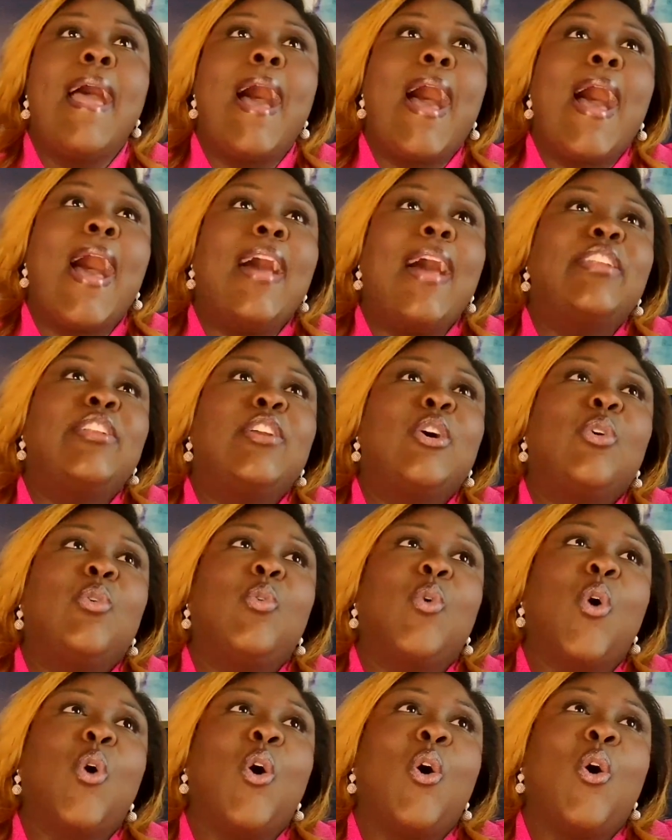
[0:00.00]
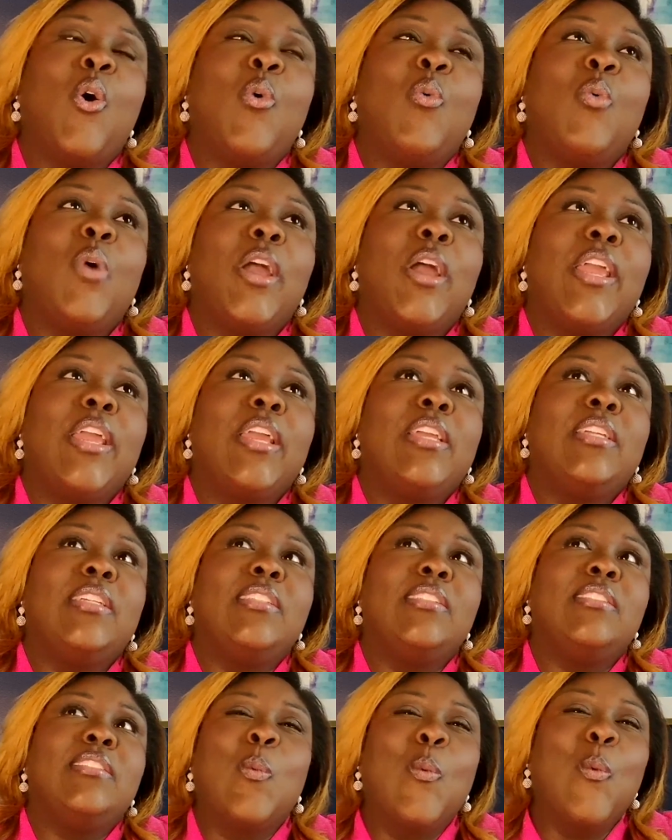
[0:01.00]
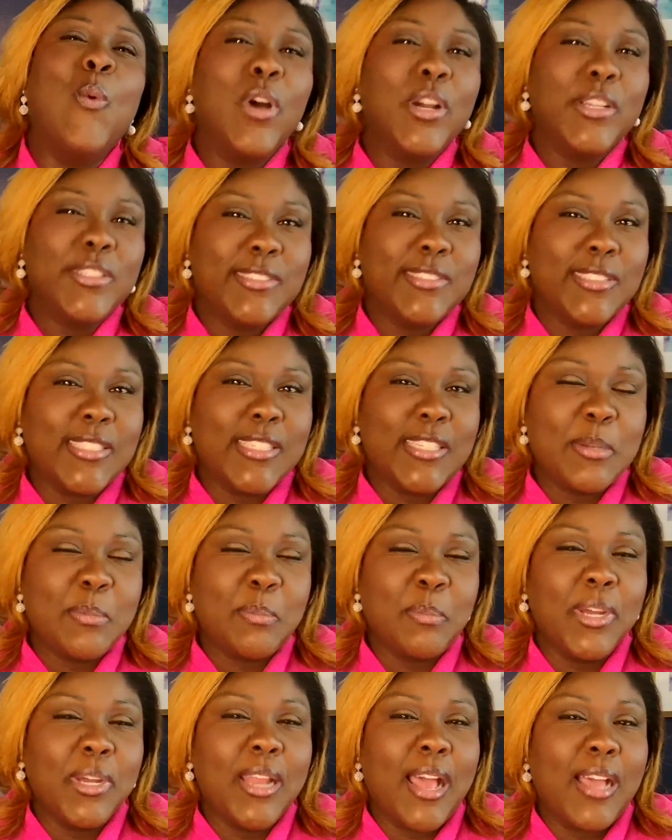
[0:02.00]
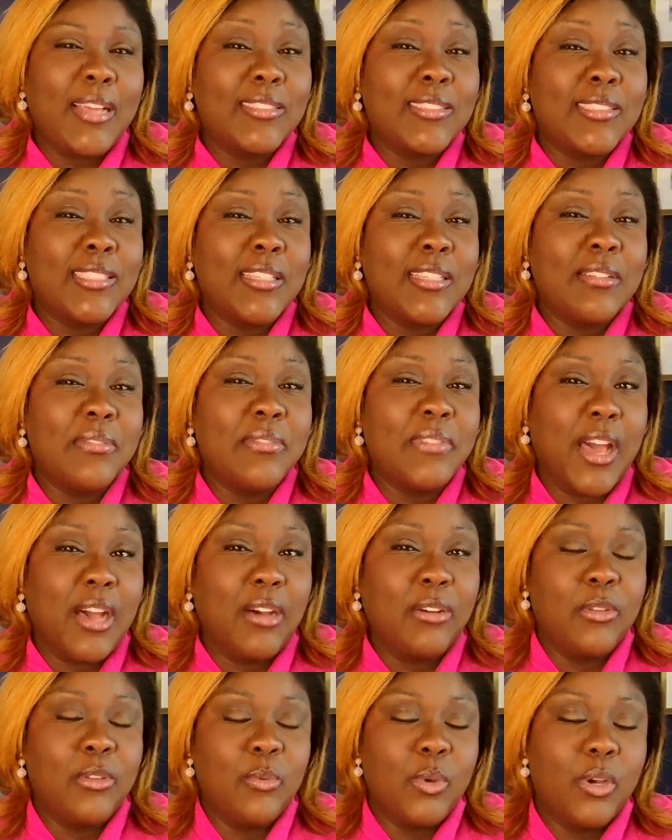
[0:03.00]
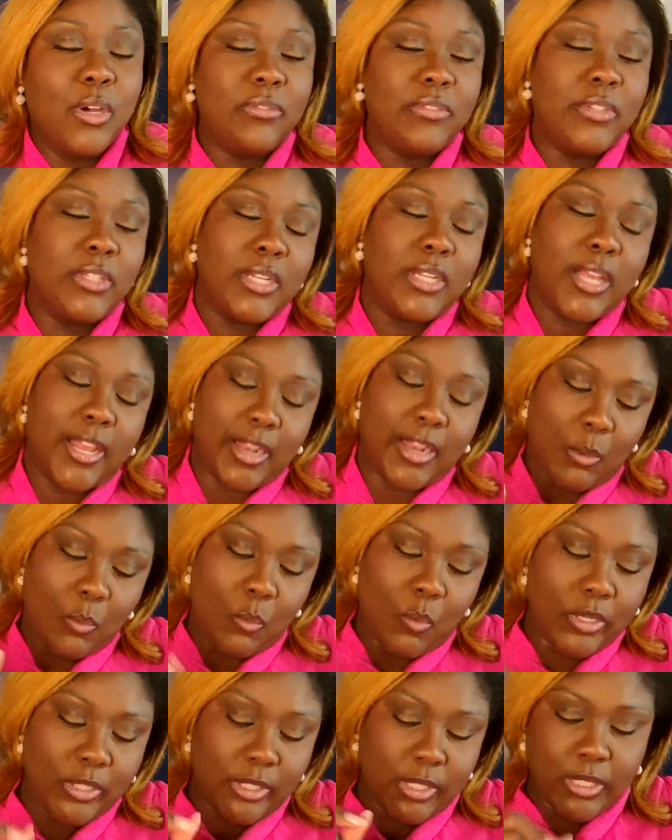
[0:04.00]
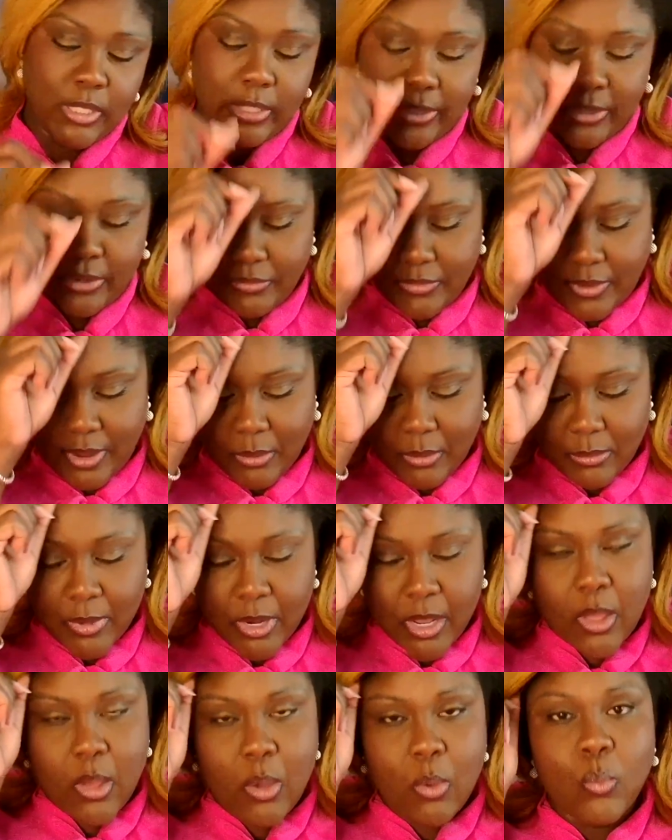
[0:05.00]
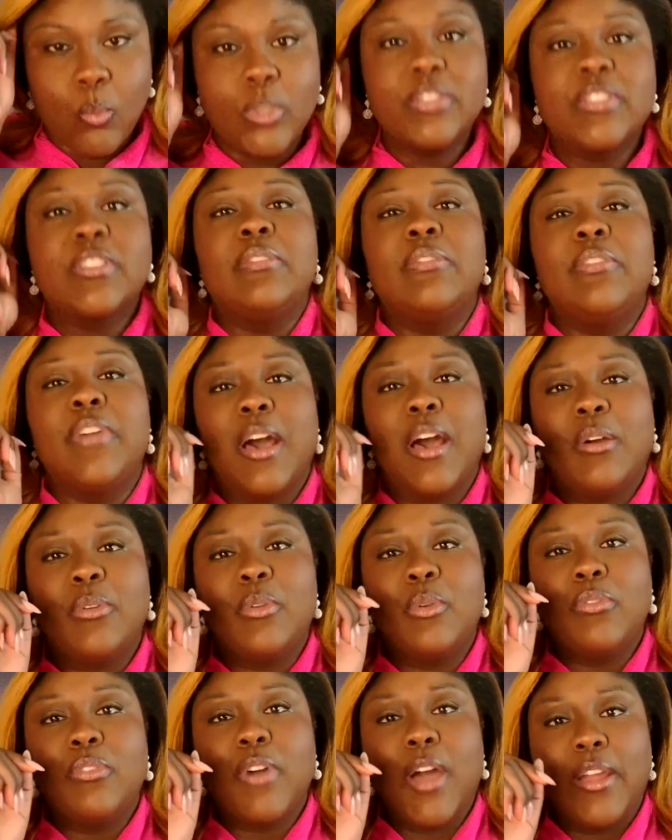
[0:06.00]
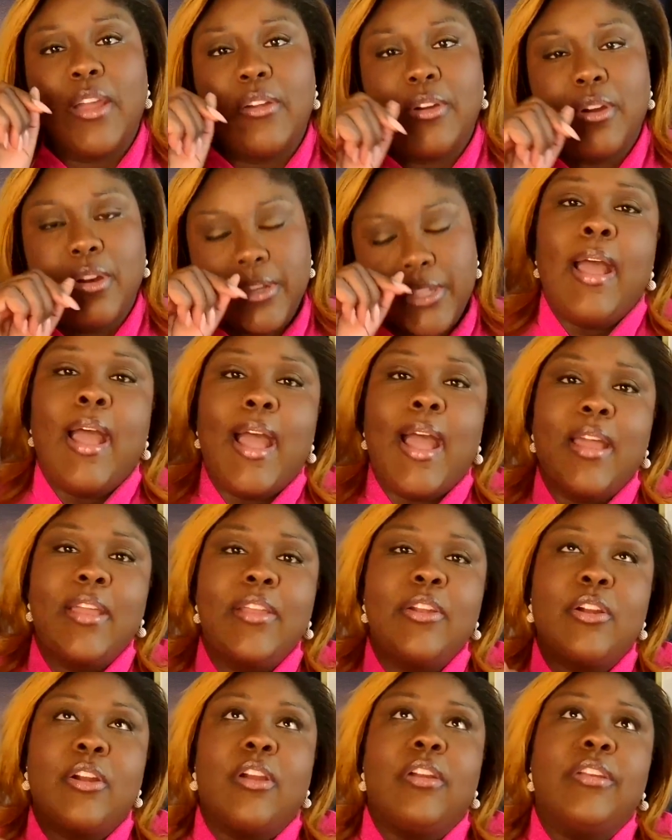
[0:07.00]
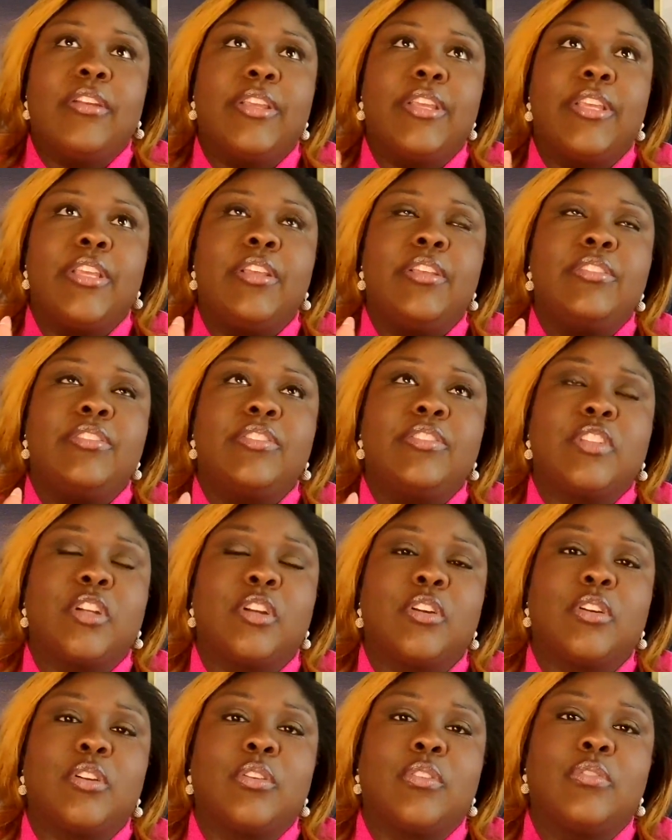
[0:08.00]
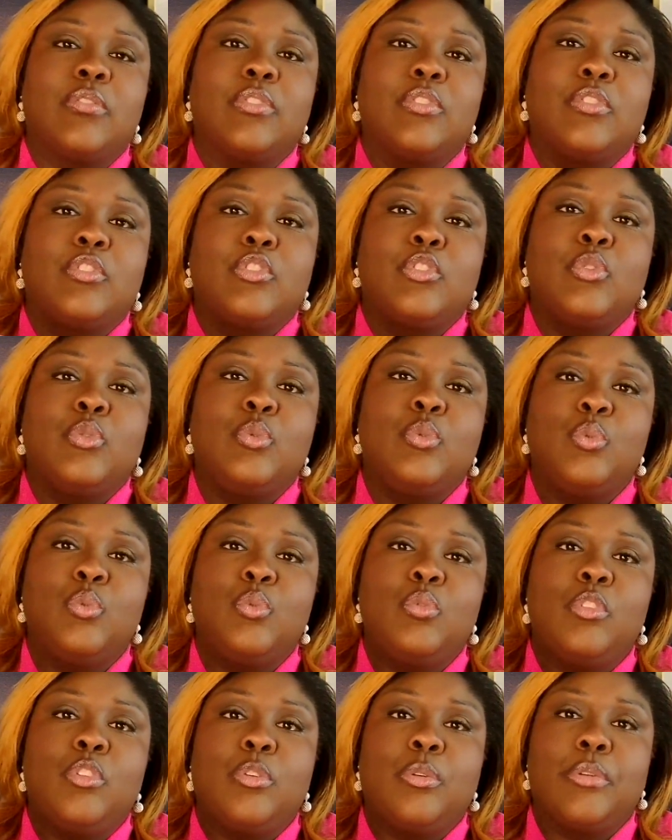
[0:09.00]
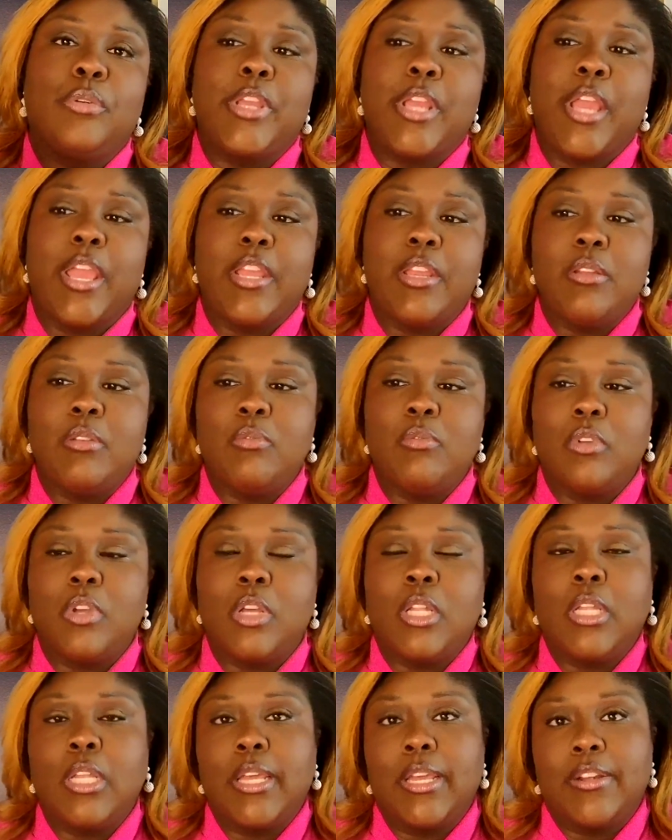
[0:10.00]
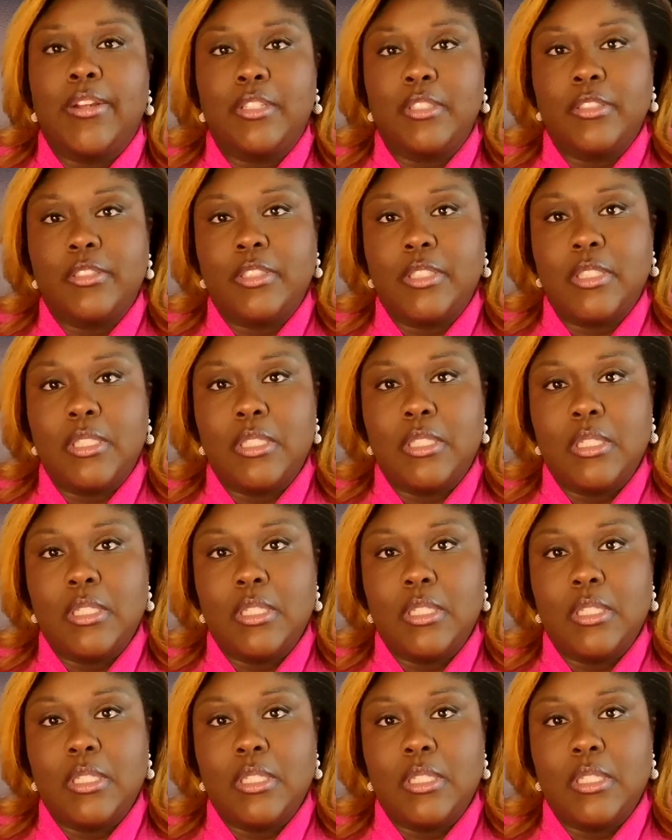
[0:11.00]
I don't always want it, but I see the value of it. And I want to clarify, what's the value of hierarchy? Hierarchy serves to create clarity.